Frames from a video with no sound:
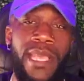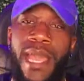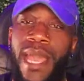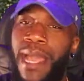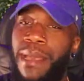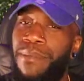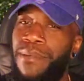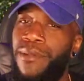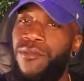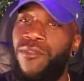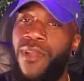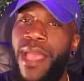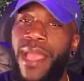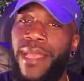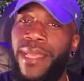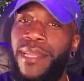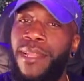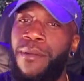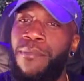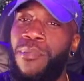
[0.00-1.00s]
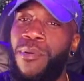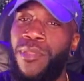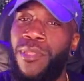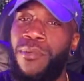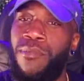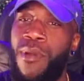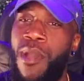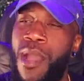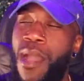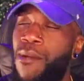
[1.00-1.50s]
I've been racking up on
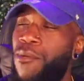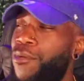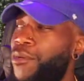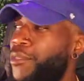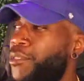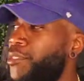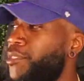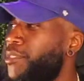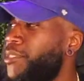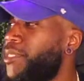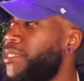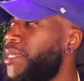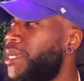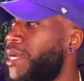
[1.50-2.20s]
them hours.